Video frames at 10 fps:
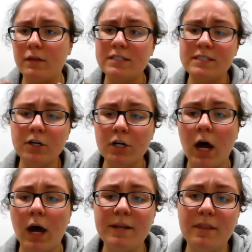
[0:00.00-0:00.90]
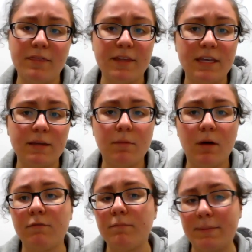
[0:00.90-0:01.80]
is there a common theme
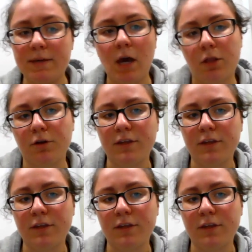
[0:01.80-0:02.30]
of maybe other